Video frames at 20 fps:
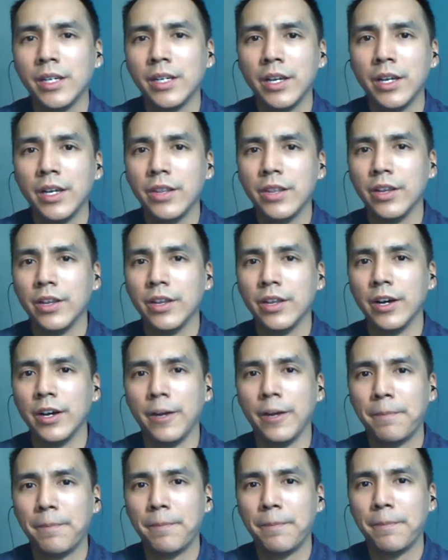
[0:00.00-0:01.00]

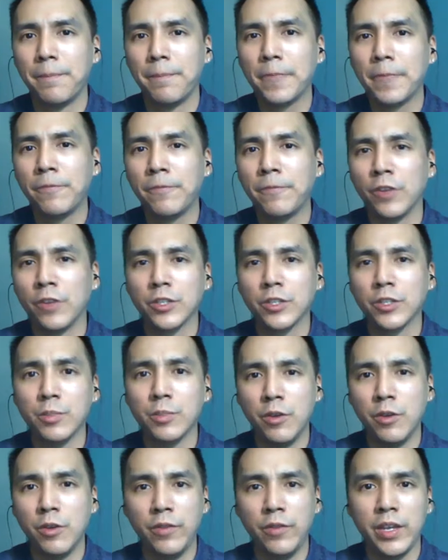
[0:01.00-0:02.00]
the first
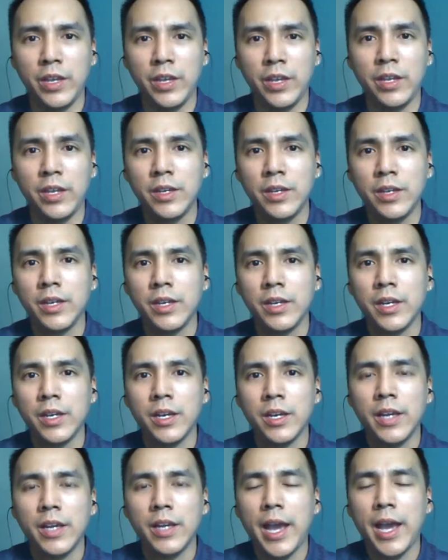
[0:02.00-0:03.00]
movie
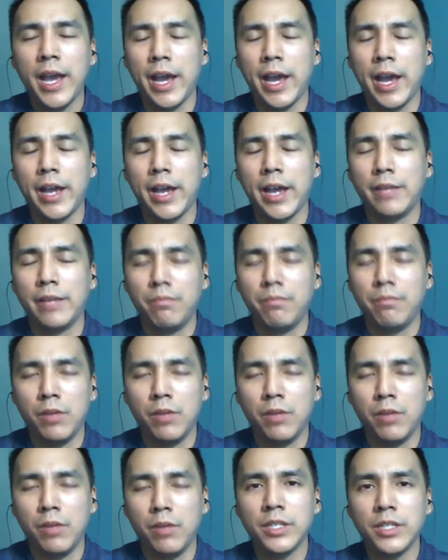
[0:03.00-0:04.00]
had
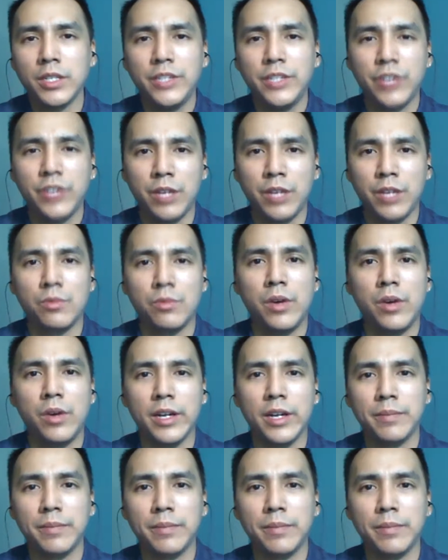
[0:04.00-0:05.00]
mostly Gen
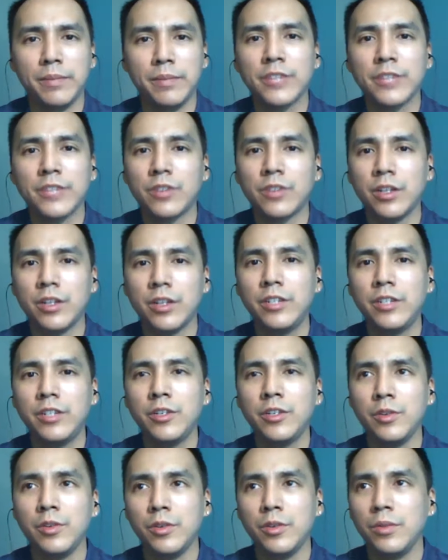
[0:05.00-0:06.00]
1, but it started
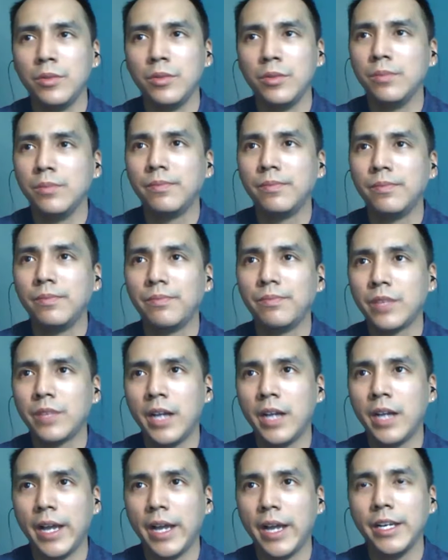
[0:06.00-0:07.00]
to
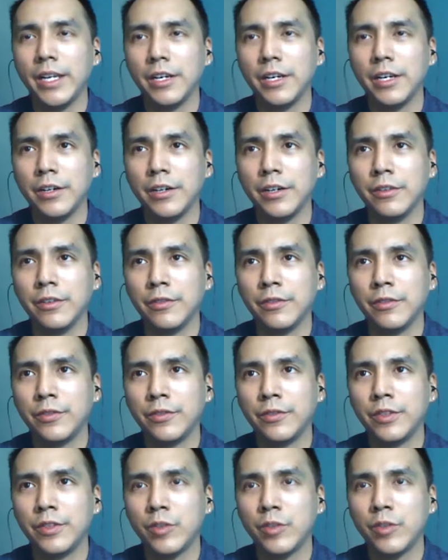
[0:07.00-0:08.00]
kind of
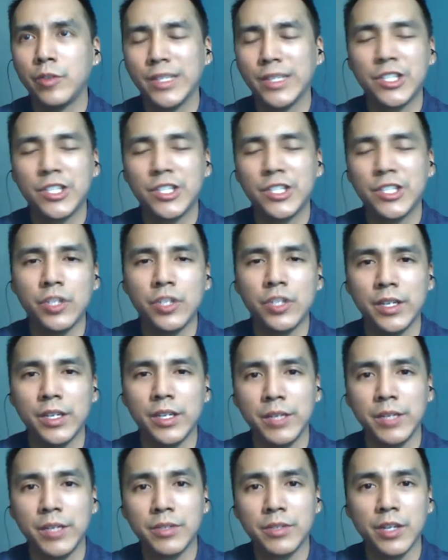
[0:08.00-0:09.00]
transition.
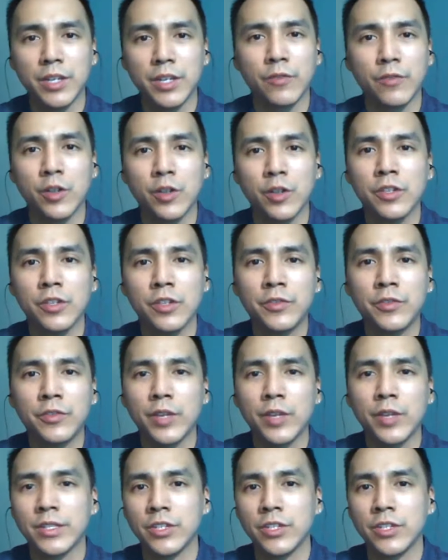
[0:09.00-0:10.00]
It was on the verge of
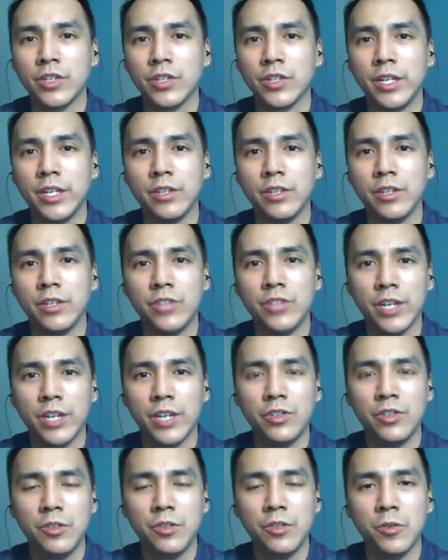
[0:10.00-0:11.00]
transitioning to Gen
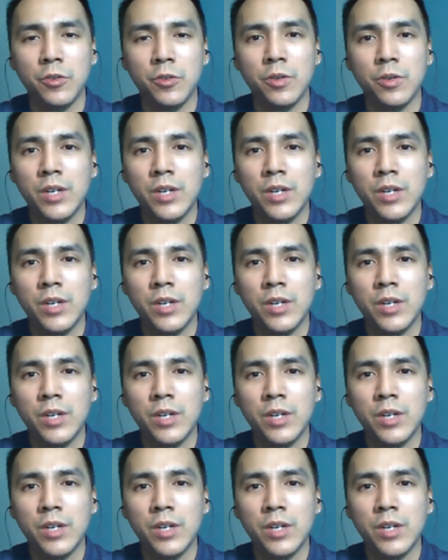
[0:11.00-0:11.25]
2